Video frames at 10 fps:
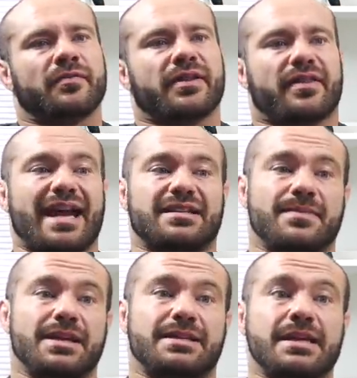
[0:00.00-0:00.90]
that that to
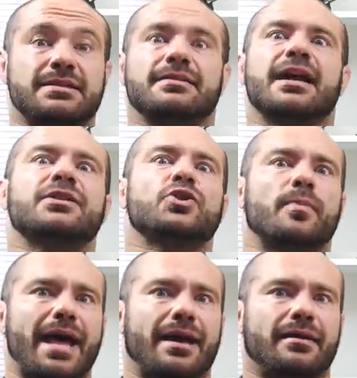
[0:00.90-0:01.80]
me tasted not so
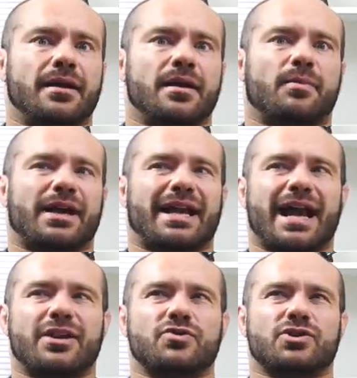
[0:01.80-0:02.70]
bad. But I
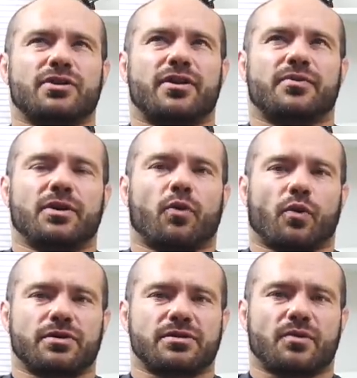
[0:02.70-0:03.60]
got usually three
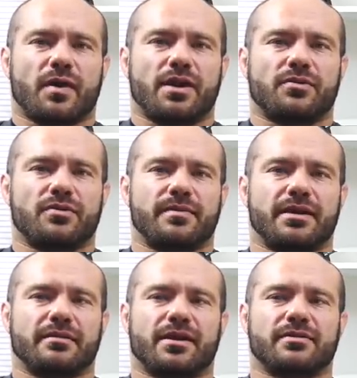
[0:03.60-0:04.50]
quarters of the way through the
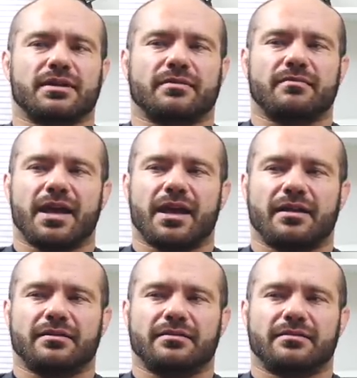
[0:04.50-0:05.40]
meal and I was like,
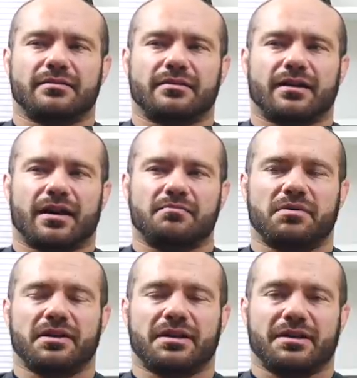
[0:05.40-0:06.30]
man, I'm
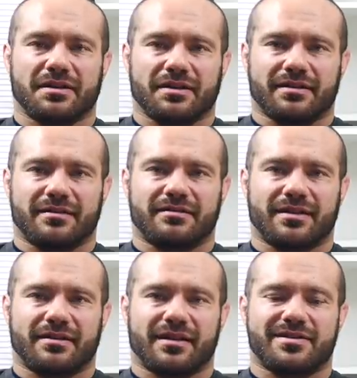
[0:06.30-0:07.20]
pretty good.
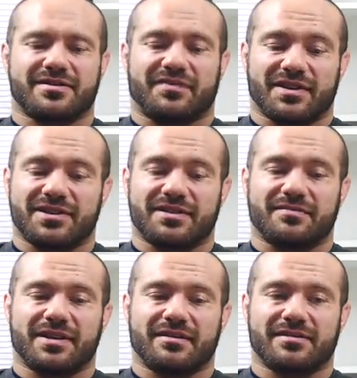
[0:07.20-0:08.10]
And then I just finished the
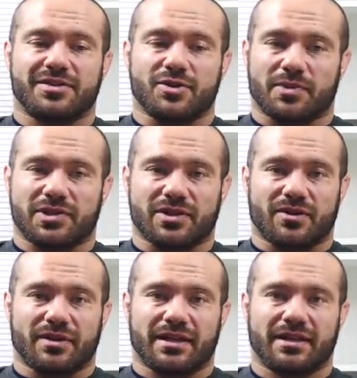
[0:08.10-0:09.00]
meal super
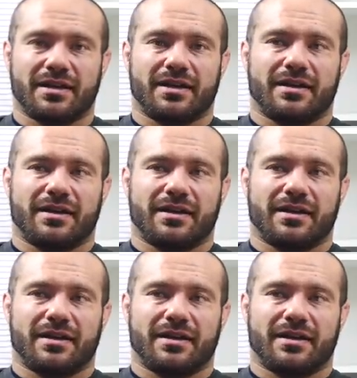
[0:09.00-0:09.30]
slowly